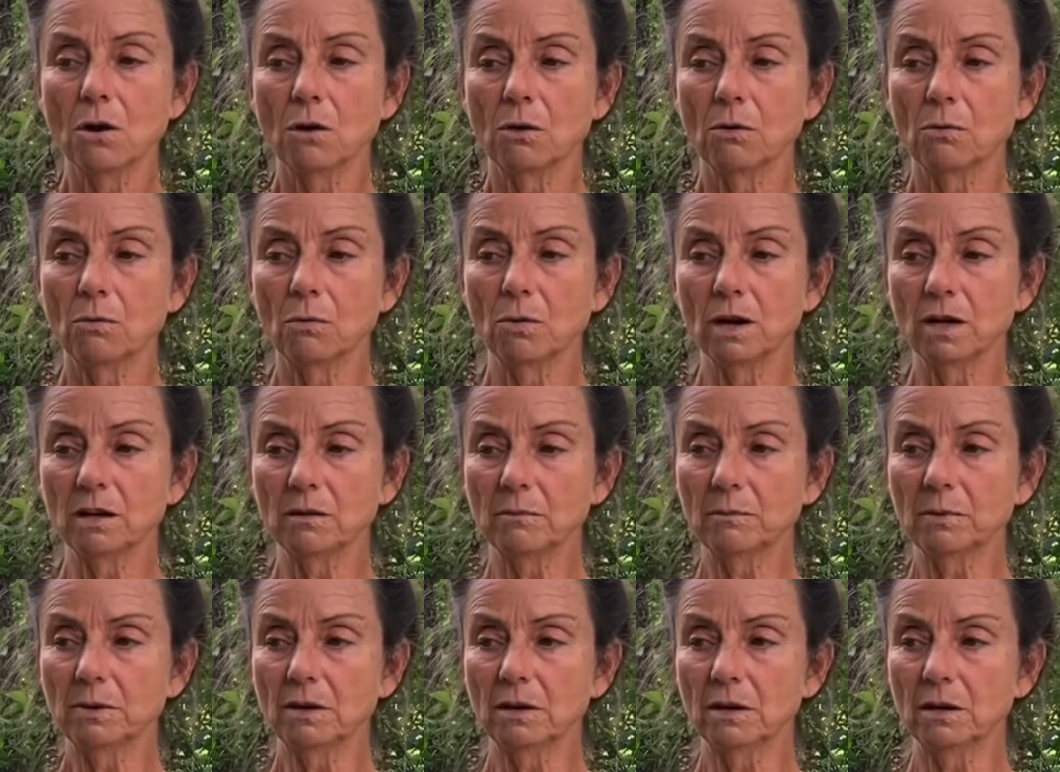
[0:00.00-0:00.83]
What
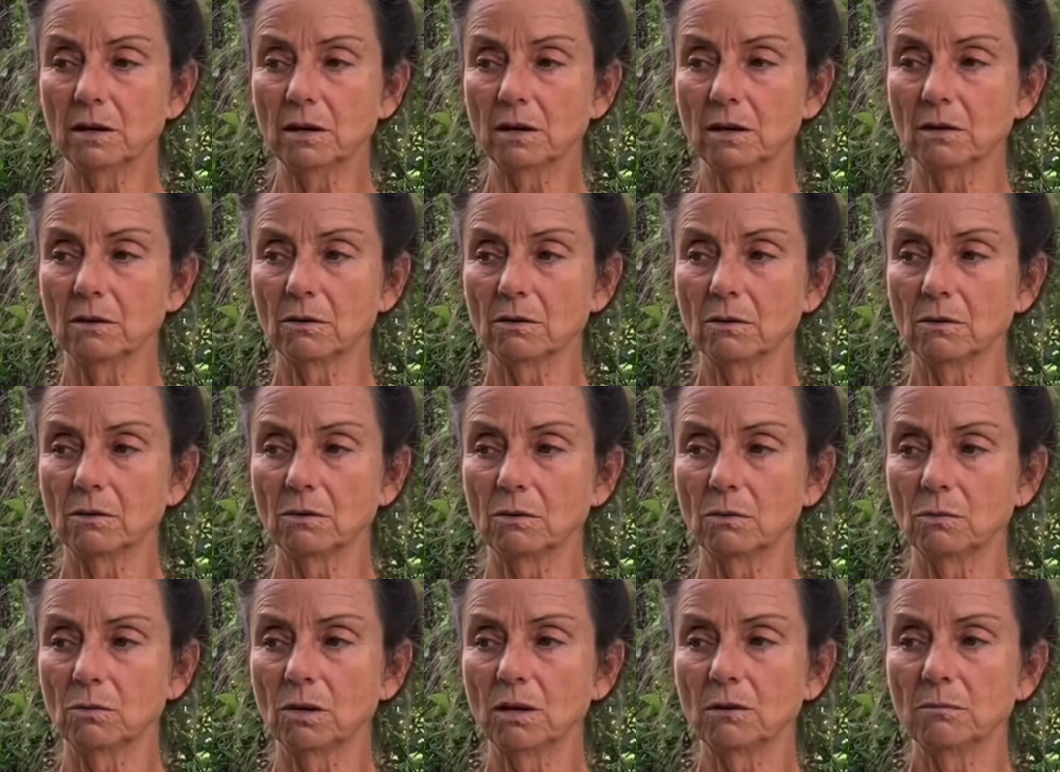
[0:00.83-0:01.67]

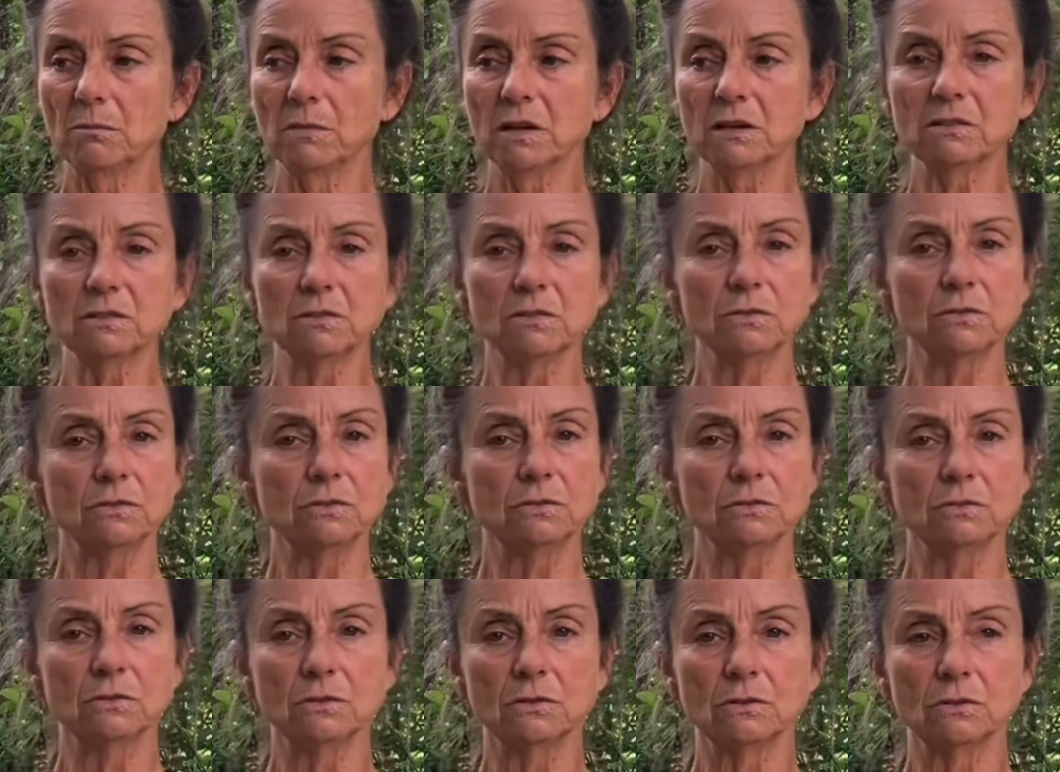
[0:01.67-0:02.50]
muscles
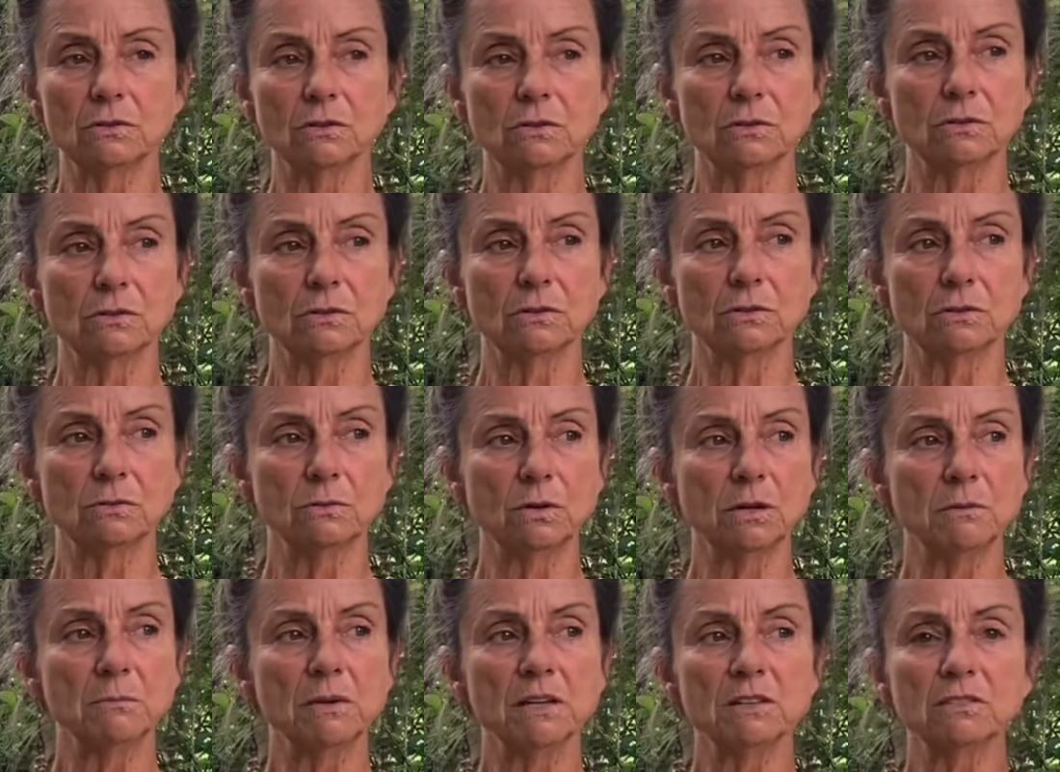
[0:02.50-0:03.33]

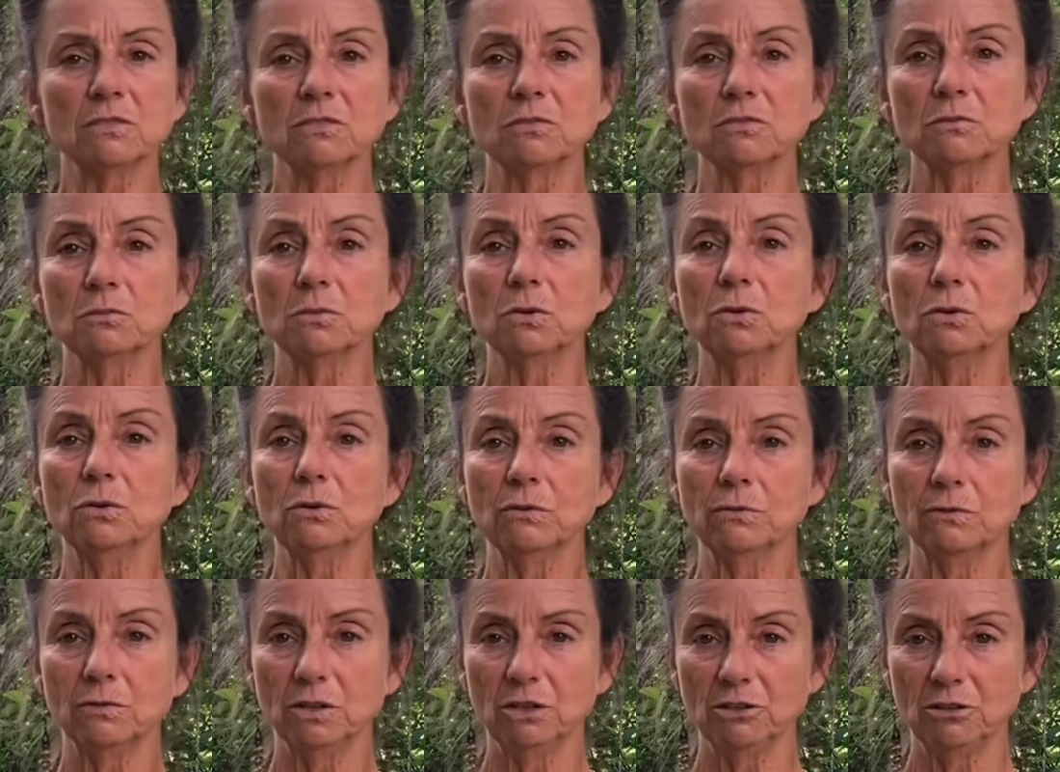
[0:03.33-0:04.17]

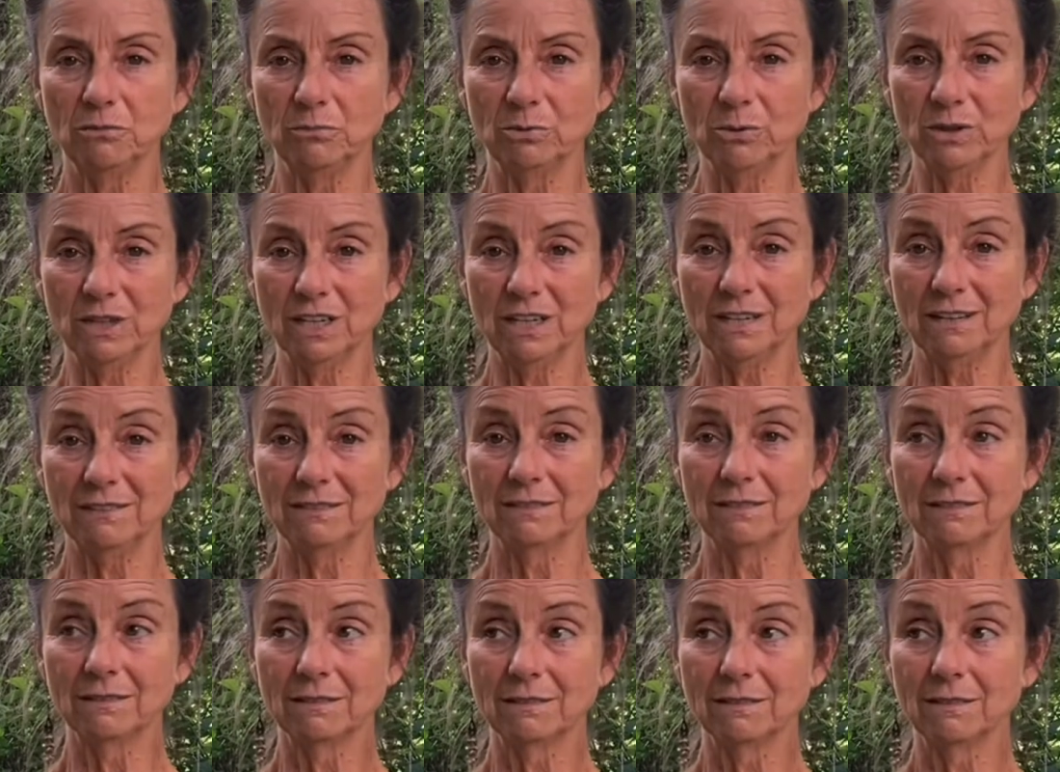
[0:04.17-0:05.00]
move when you breathe
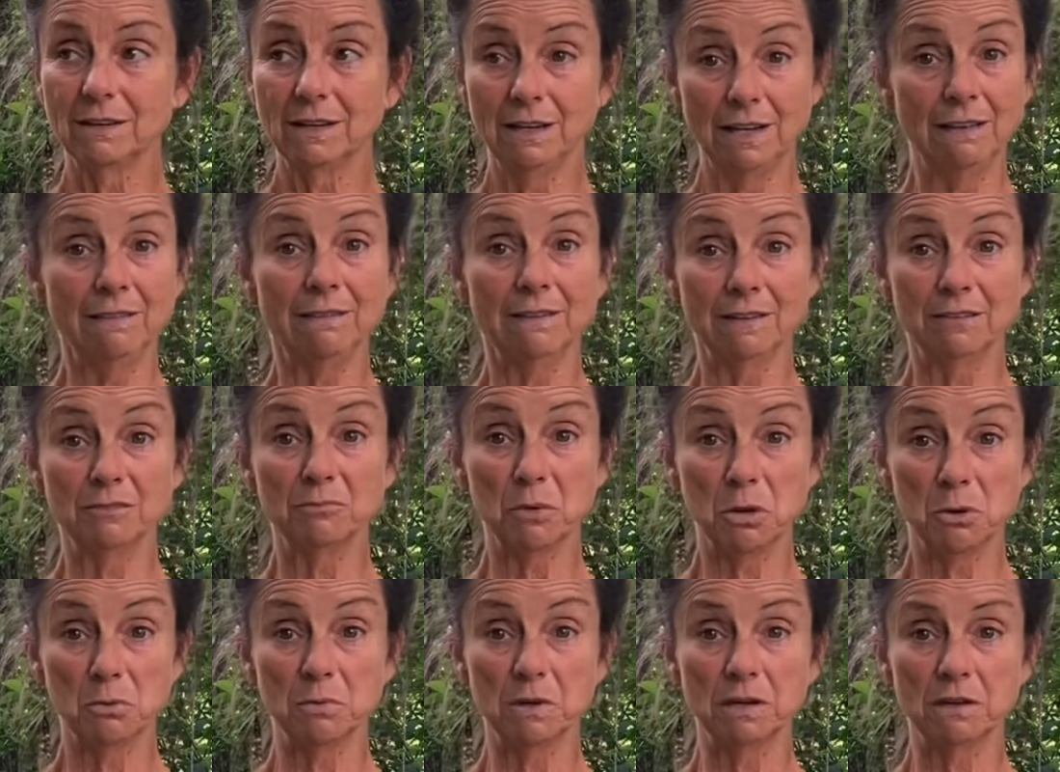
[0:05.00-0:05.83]
in this
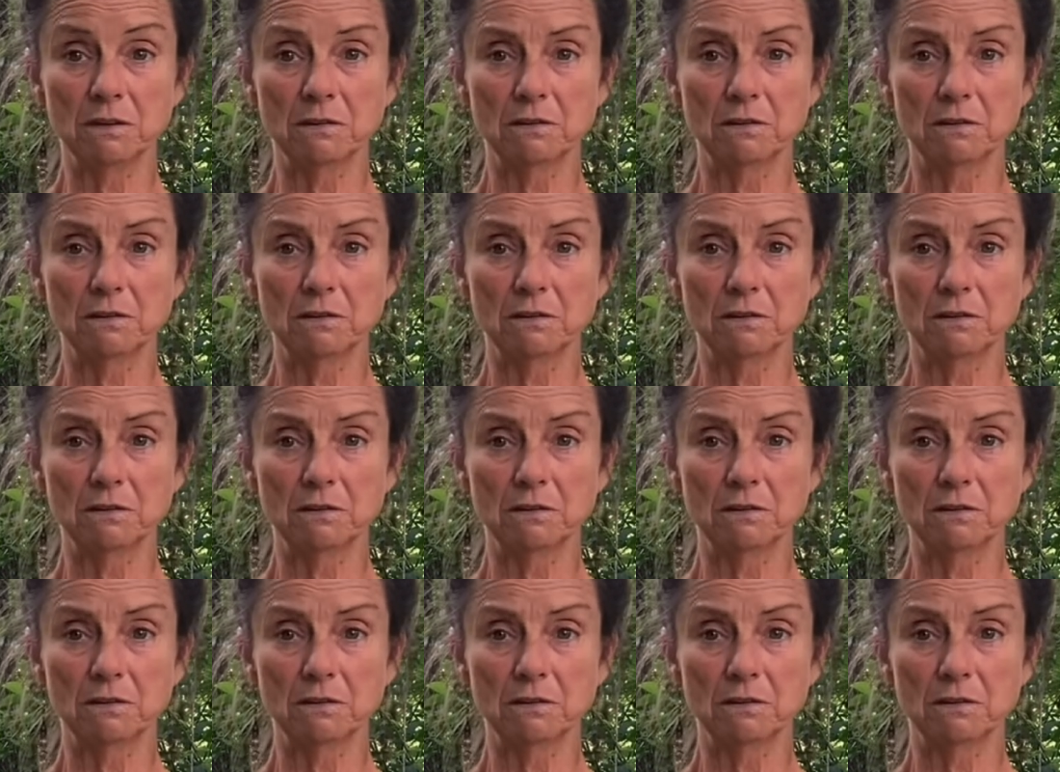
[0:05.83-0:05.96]
moment?